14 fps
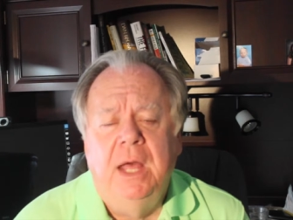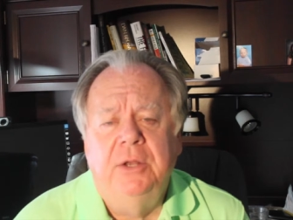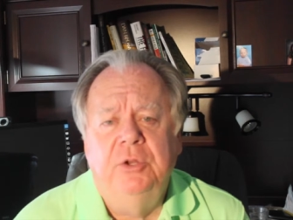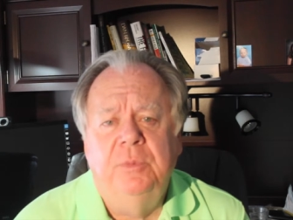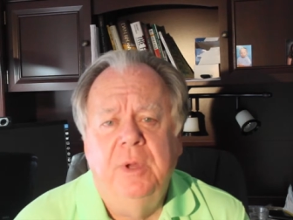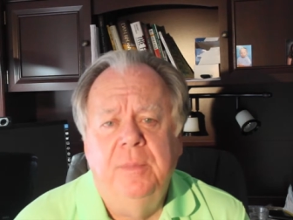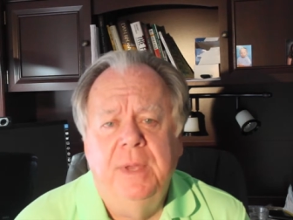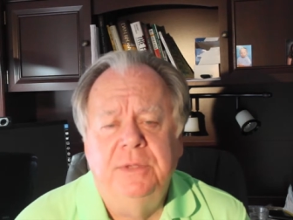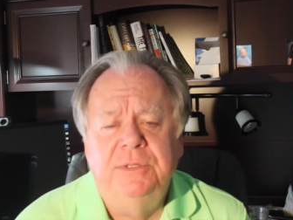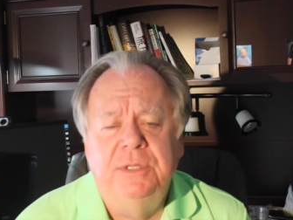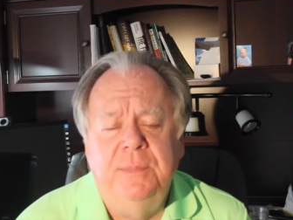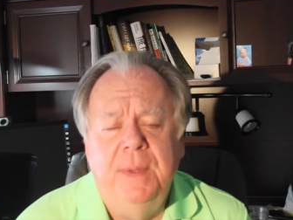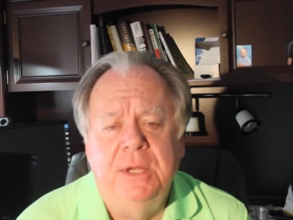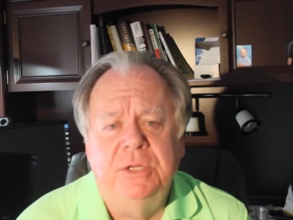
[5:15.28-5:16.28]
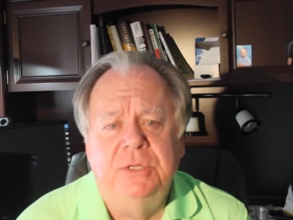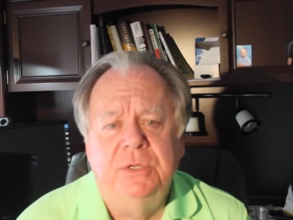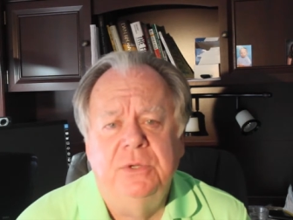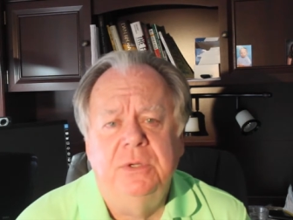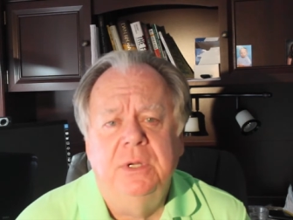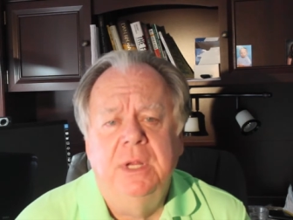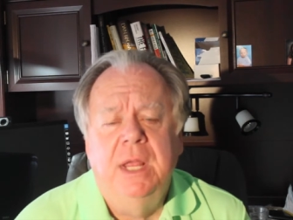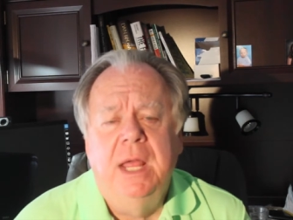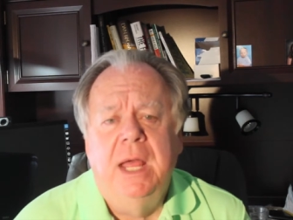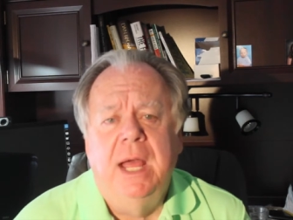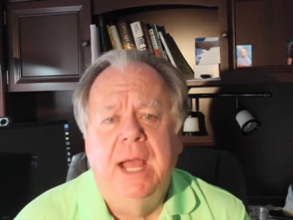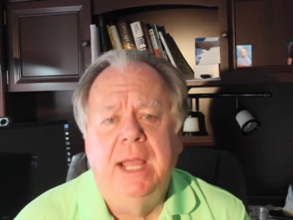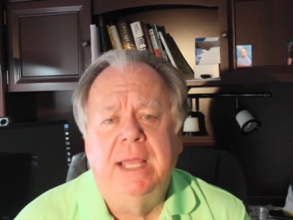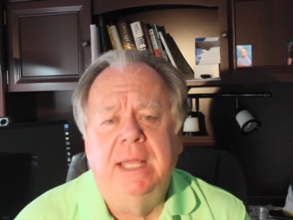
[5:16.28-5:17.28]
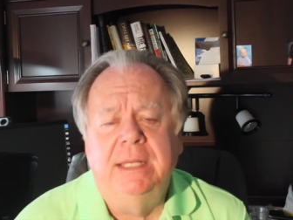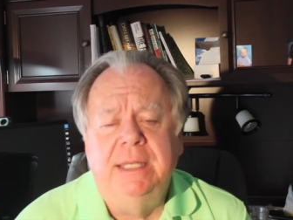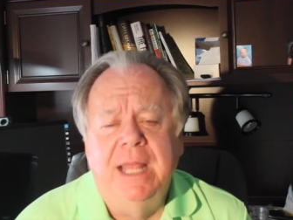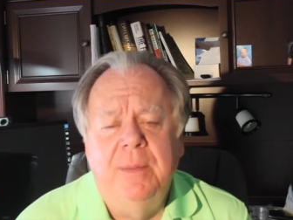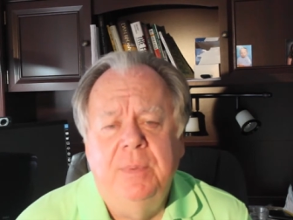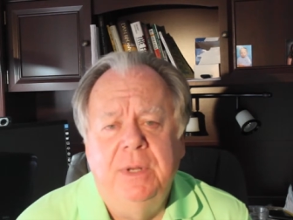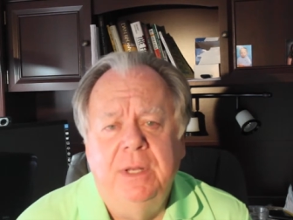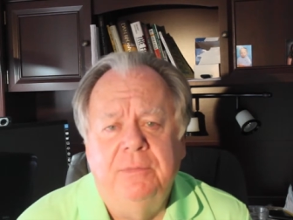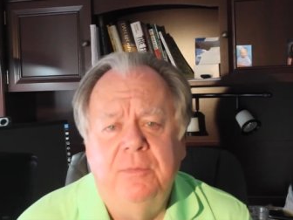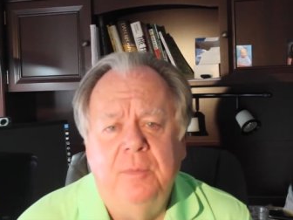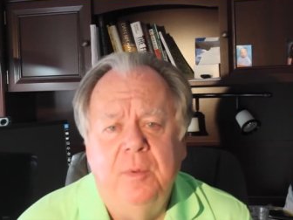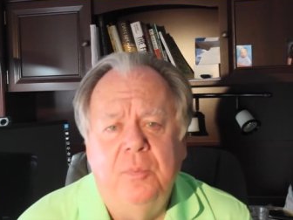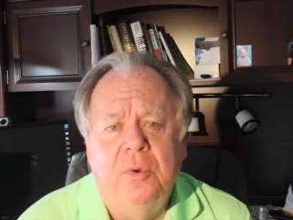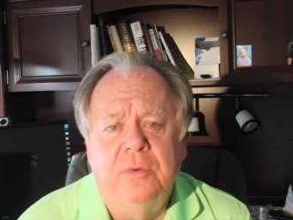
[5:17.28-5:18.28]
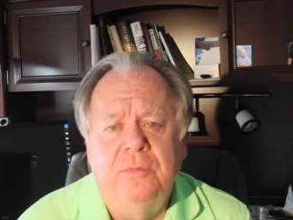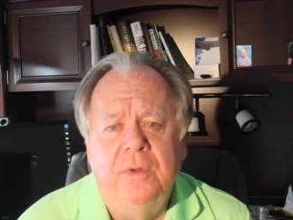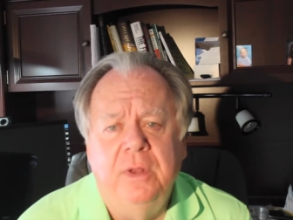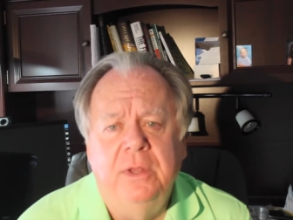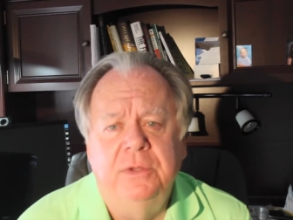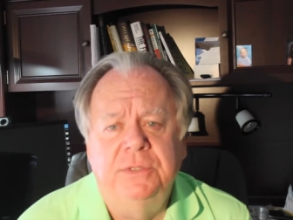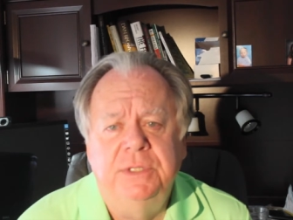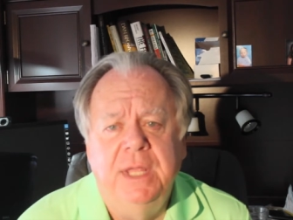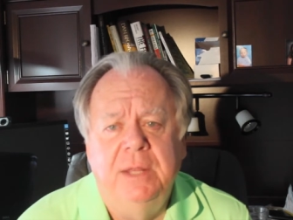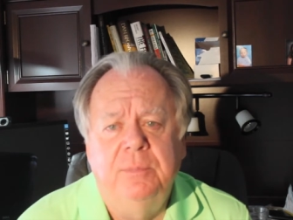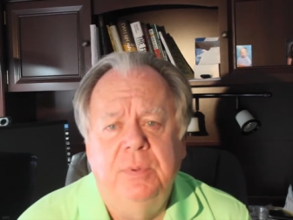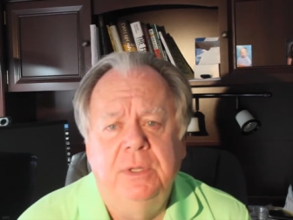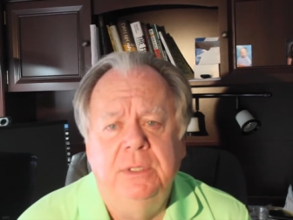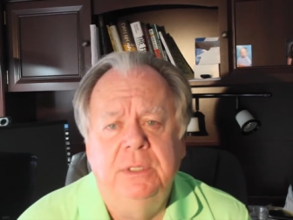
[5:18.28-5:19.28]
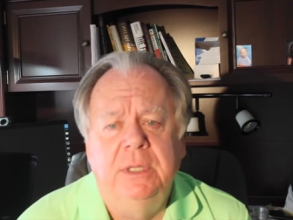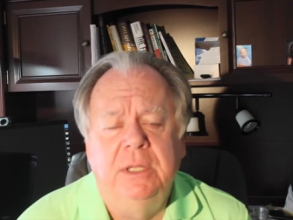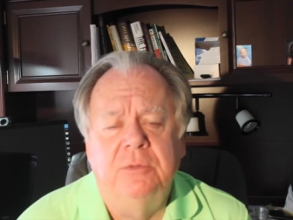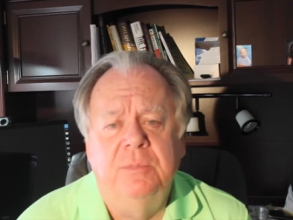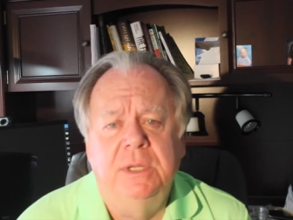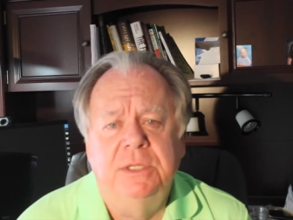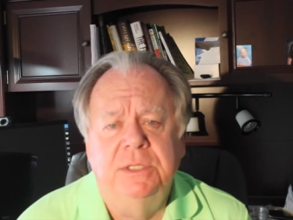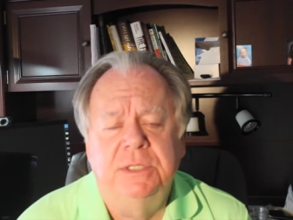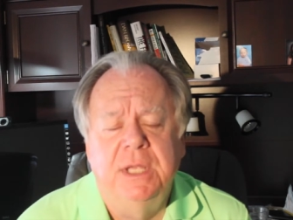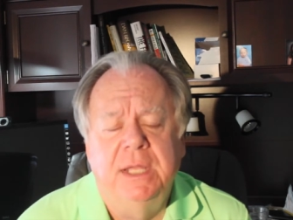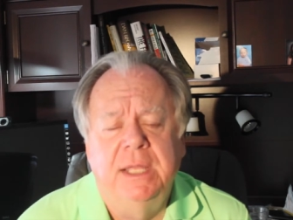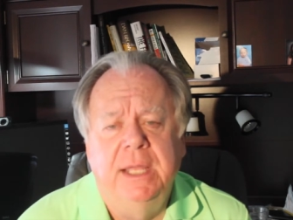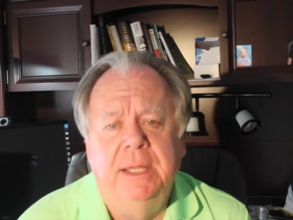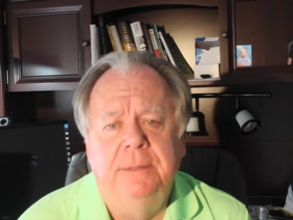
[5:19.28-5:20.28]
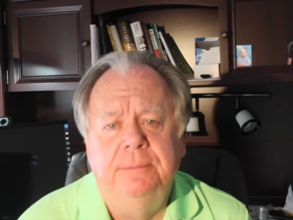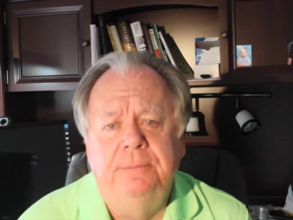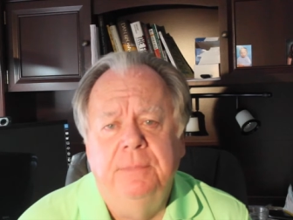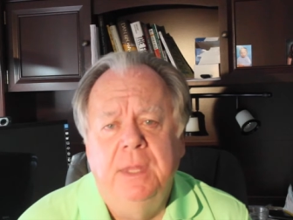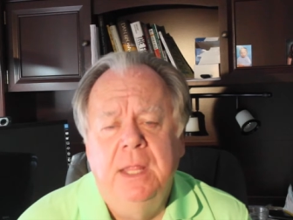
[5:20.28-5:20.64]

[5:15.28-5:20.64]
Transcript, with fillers: I'll do my best to make sure I can dampen it from a portfolio standpoint as much as I can.